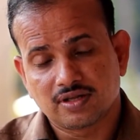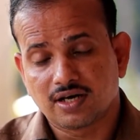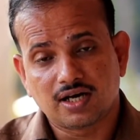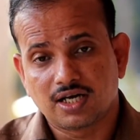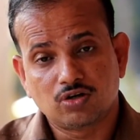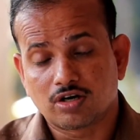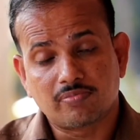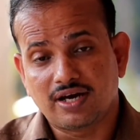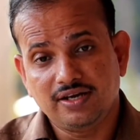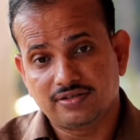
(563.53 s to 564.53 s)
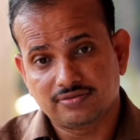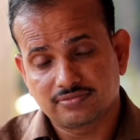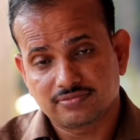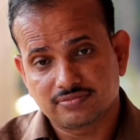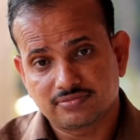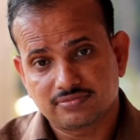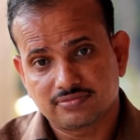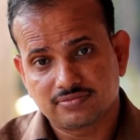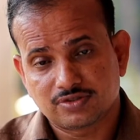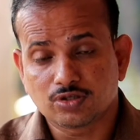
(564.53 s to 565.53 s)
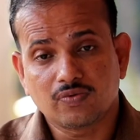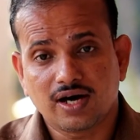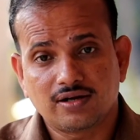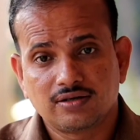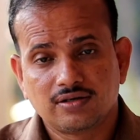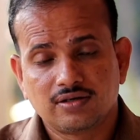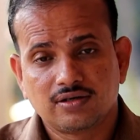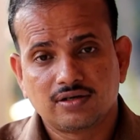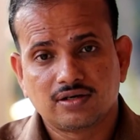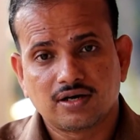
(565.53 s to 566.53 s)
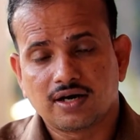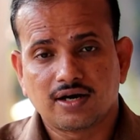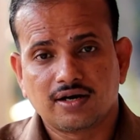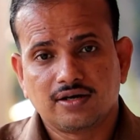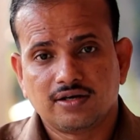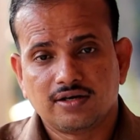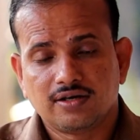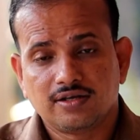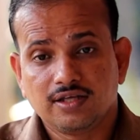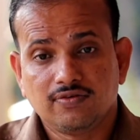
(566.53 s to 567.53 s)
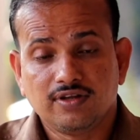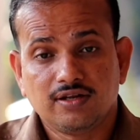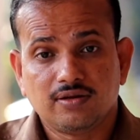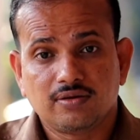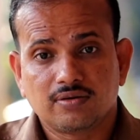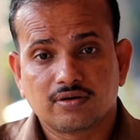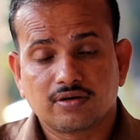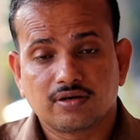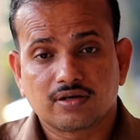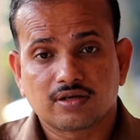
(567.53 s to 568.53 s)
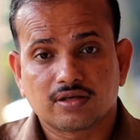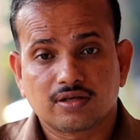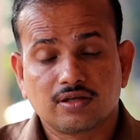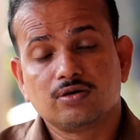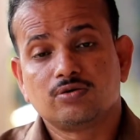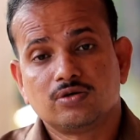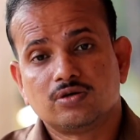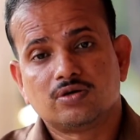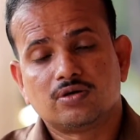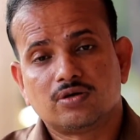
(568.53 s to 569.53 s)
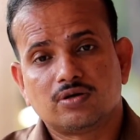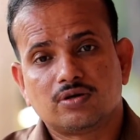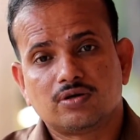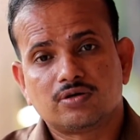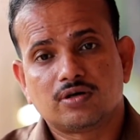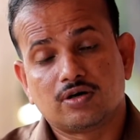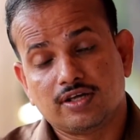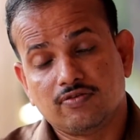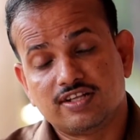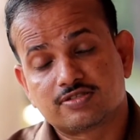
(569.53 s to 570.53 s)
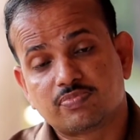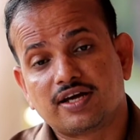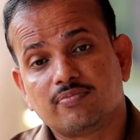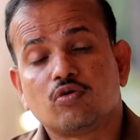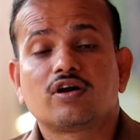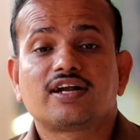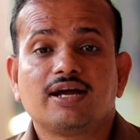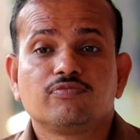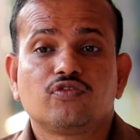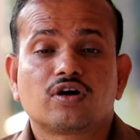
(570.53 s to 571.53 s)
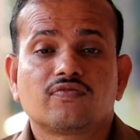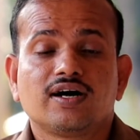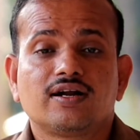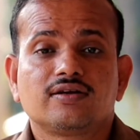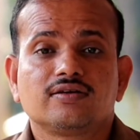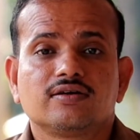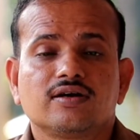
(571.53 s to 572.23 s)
Not married. So what? He will give. He will spend more time for what?